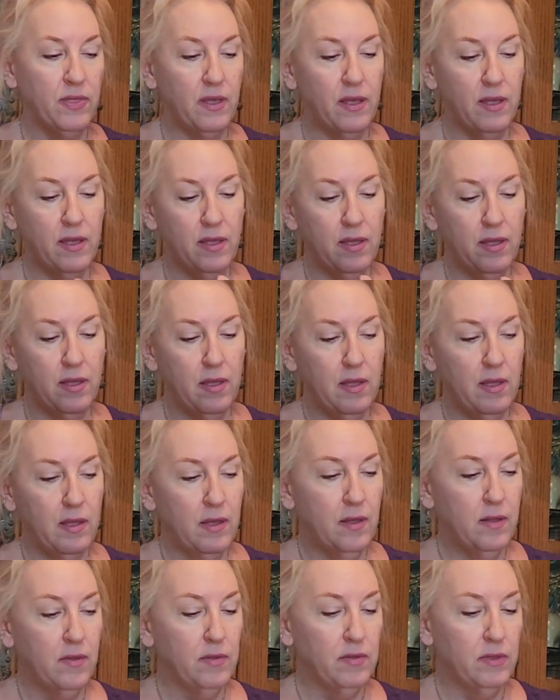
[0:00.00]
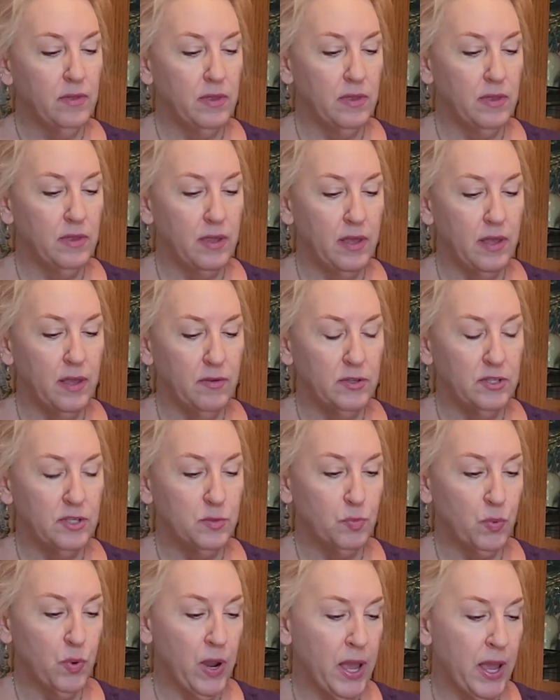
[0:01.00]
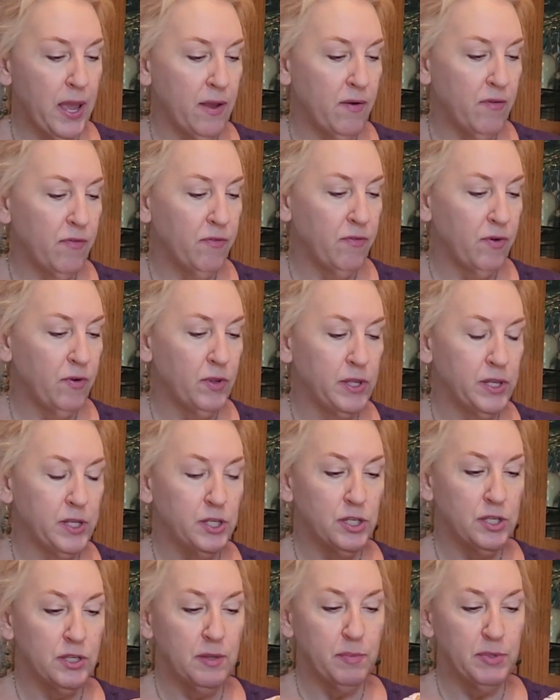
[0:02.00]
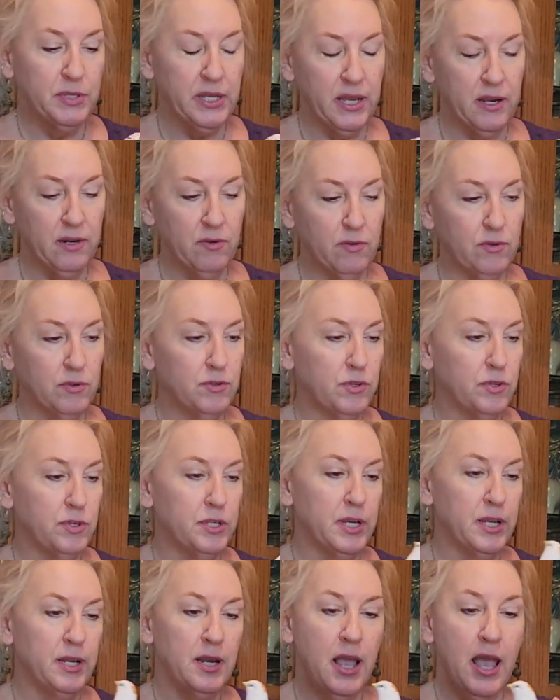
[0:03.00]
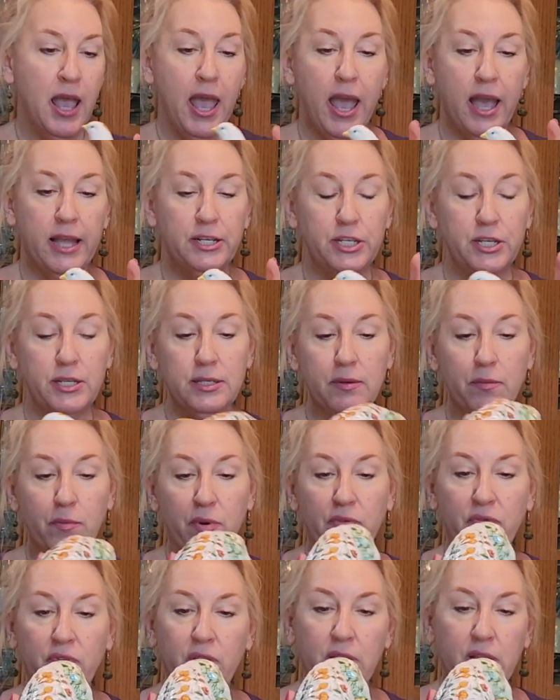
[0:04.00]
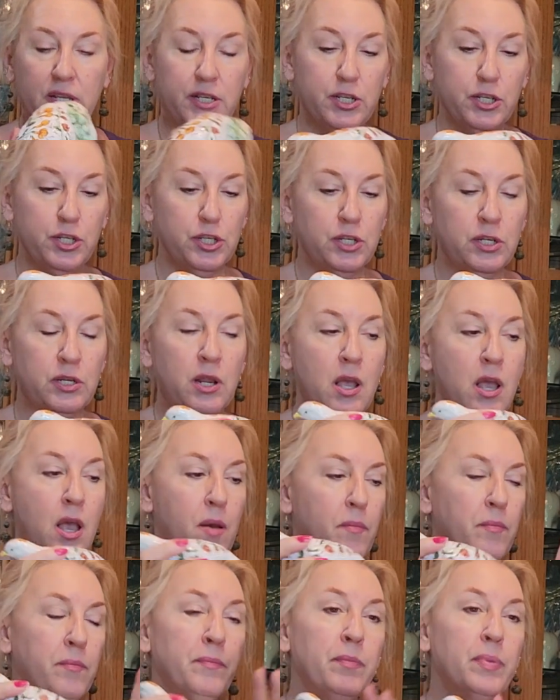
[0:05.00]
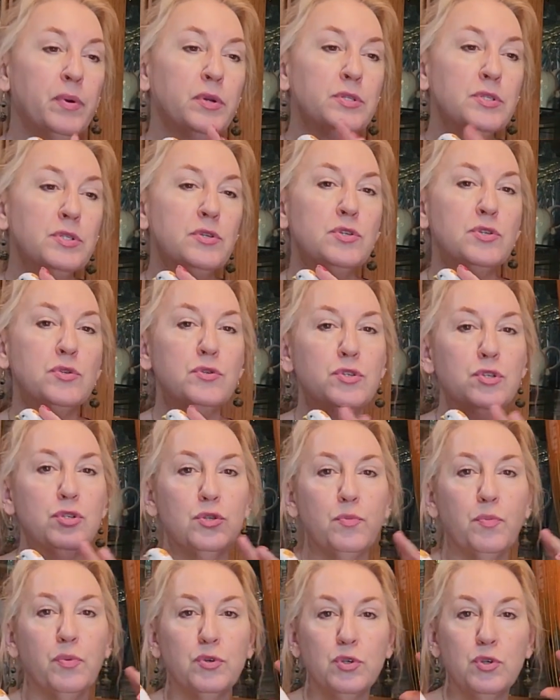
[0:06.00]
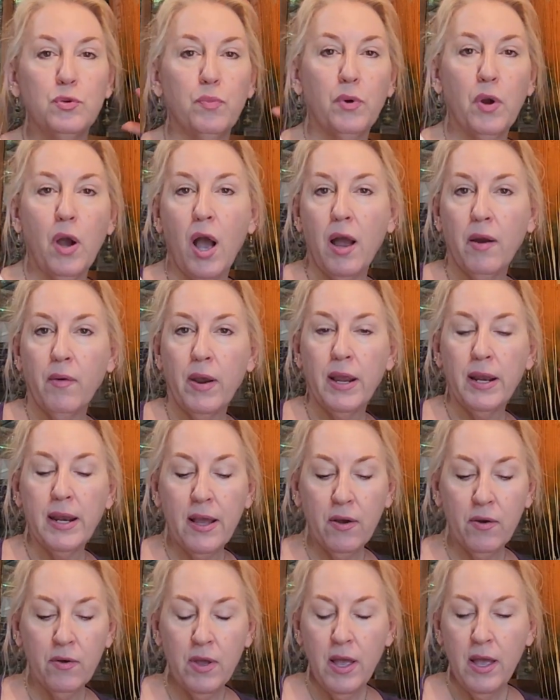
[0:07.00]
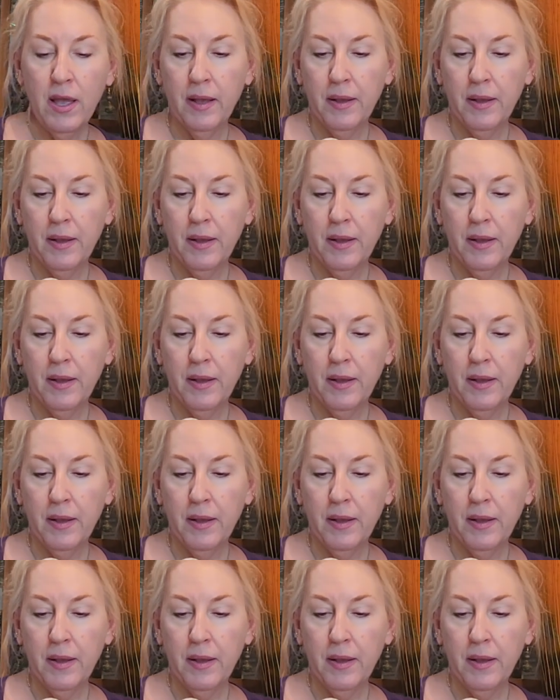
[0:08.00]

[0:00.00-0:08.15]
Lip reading: the spray of foliage and the botanicals are done. And she's in perfect condition. Birds are just super, super hot right now.